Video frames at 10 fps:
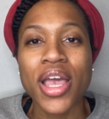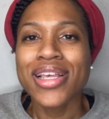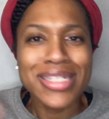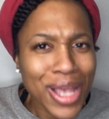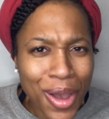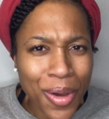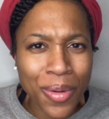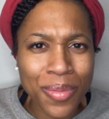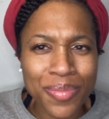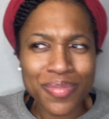
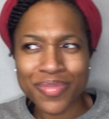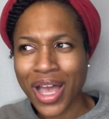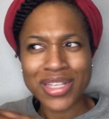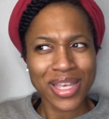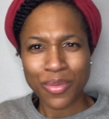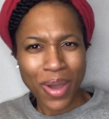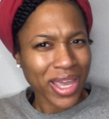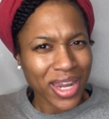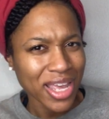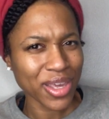So I said, why
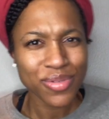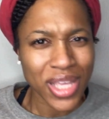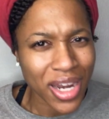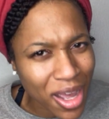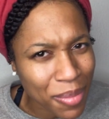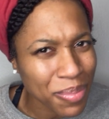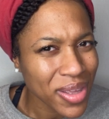can't I use that up